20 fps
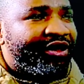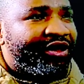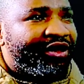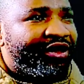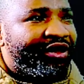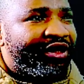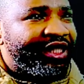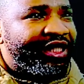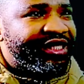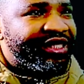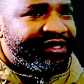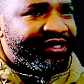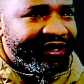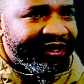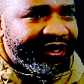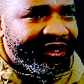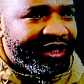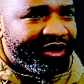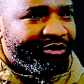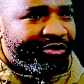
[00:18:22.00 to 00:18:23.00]
the
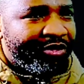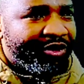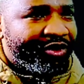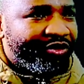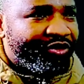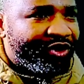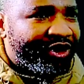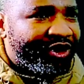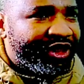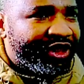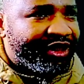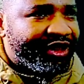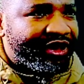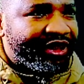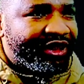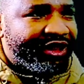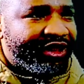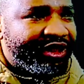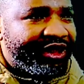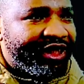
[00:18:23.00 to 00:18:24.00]
setup, we can
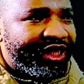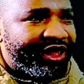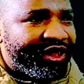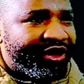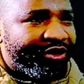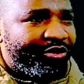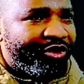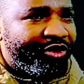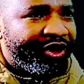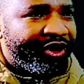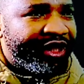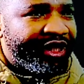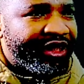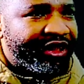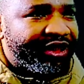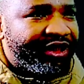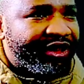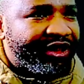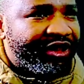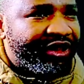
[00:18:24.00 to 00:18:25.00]
see that the price
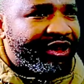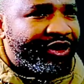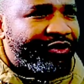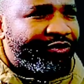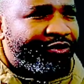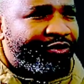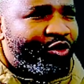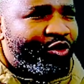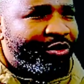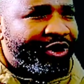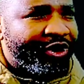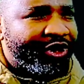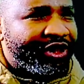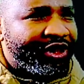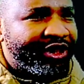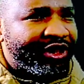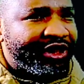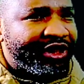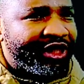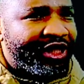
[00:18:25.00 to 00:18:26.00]
is forming this
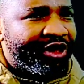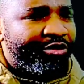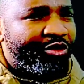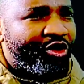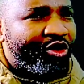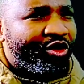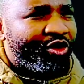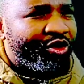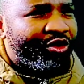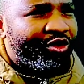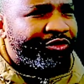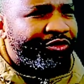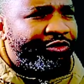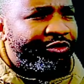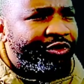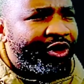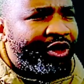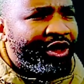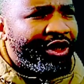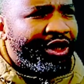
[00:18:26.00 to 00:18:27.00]
type of
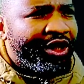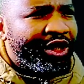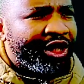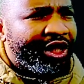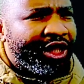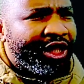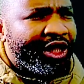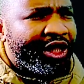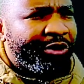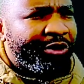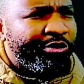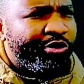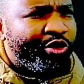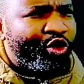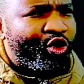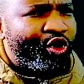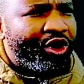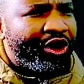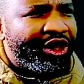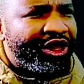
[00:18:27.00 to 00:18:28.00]
uh,
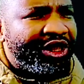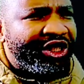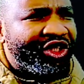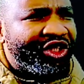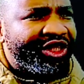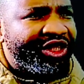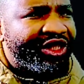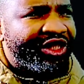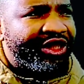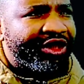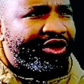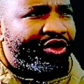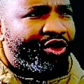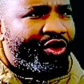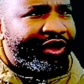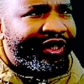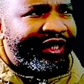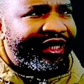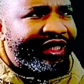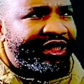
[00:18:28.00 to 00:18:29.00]
bullish
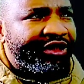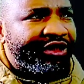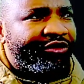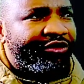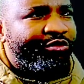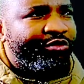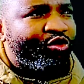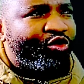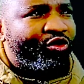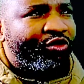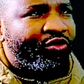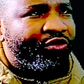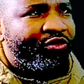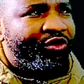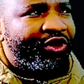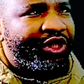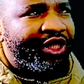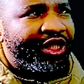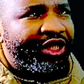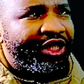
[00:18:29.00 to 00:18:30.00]
corrective move. We
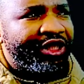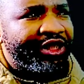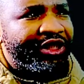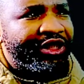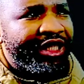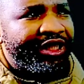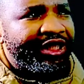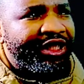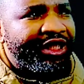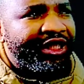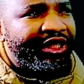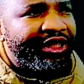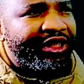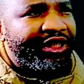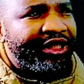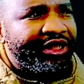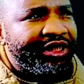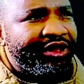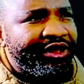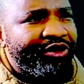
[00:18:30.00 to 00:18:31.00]
can tell that
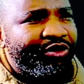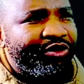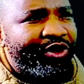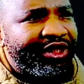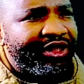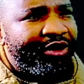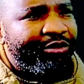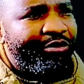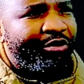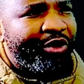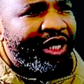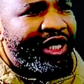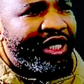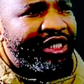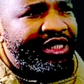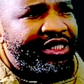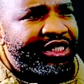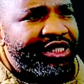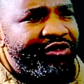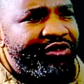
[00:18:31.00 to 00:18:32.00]
this was the
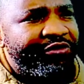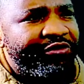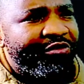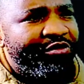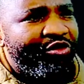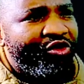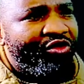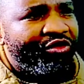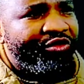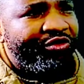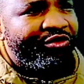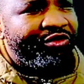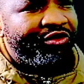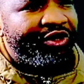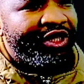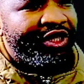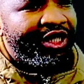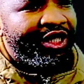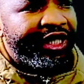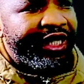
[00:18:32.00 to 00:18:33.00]
pulsive move,
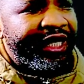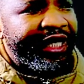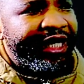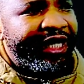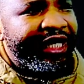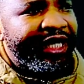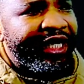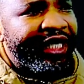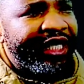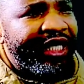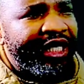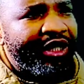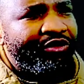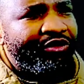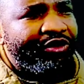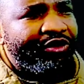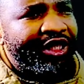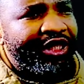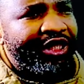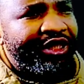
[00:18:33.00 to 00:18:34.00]
and now we
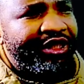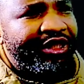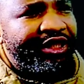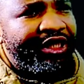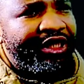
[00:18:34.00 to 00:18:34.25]
are still